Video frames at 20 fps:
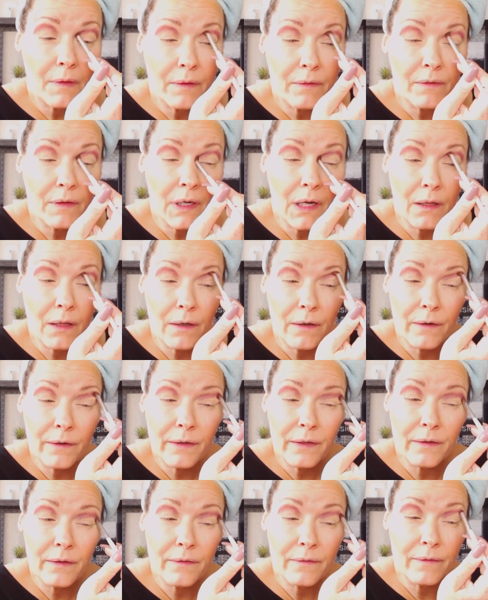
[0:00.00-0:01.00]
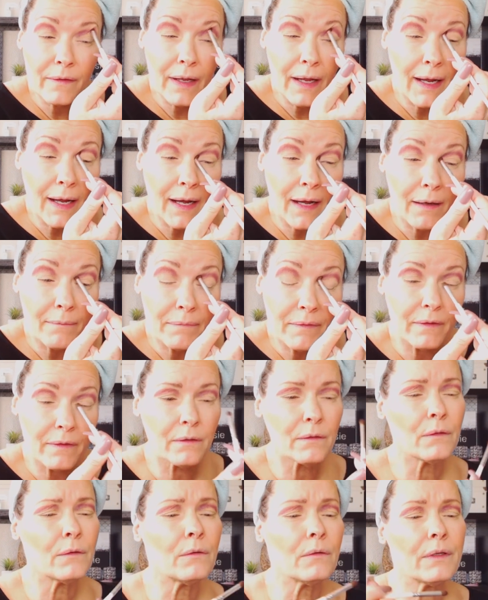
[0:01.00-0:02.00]
this color is
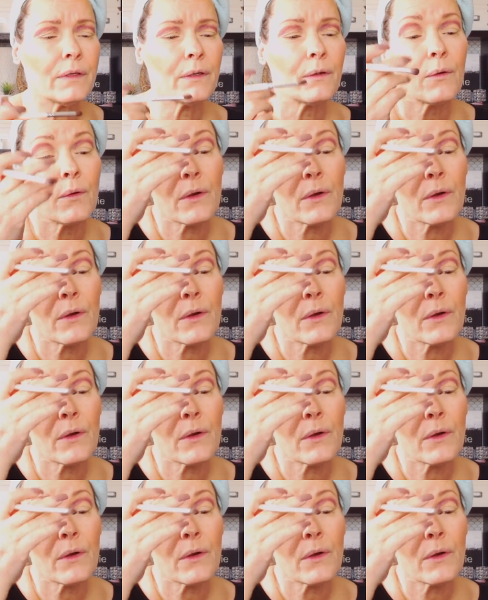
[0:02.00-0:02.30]
absolutely